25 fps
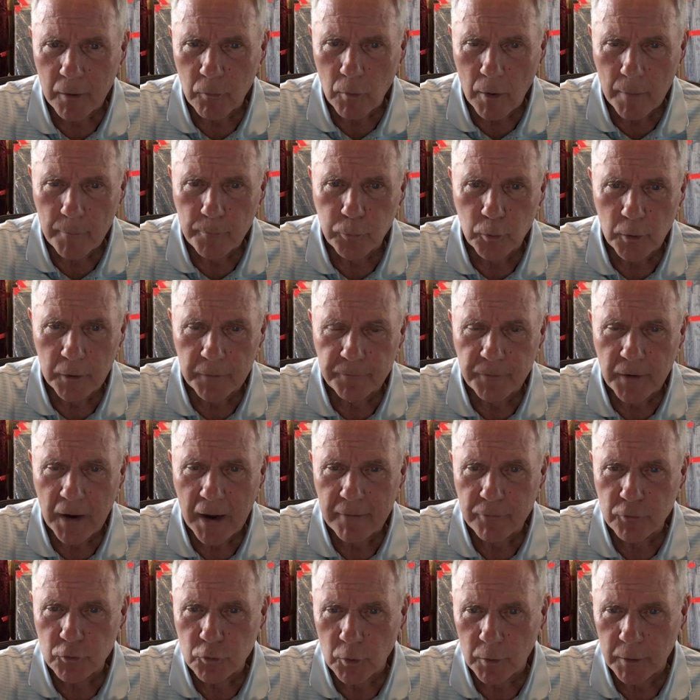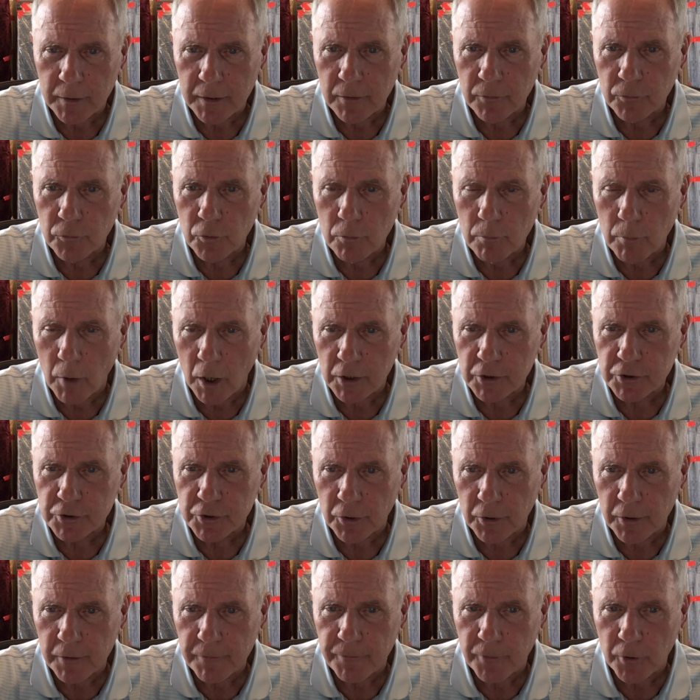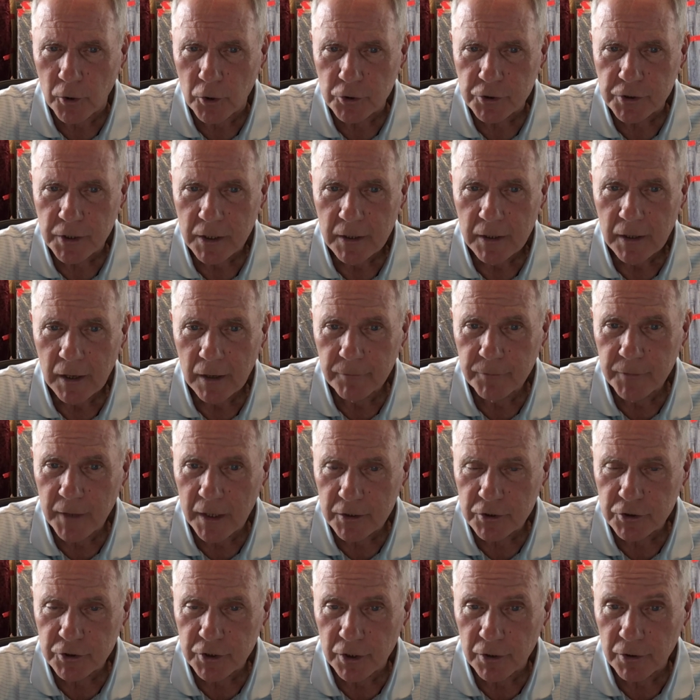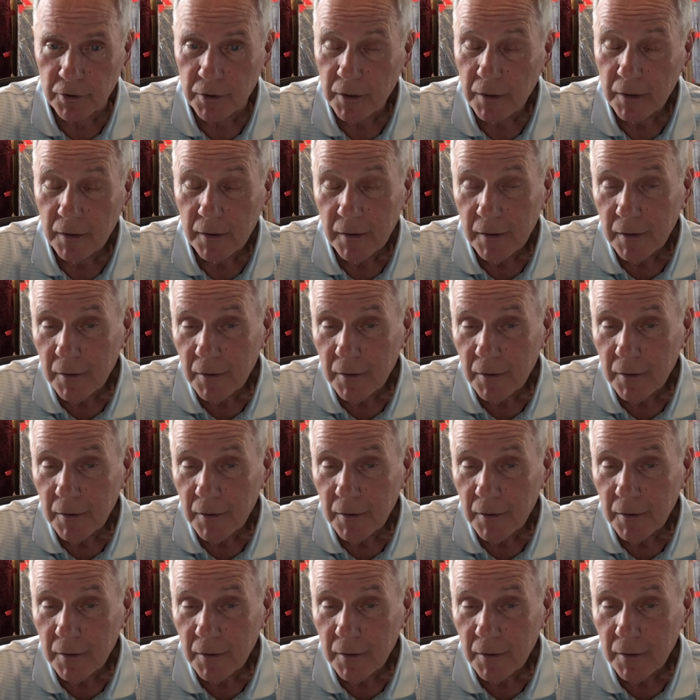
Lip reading: $1.5 trillion through March 31st of next year,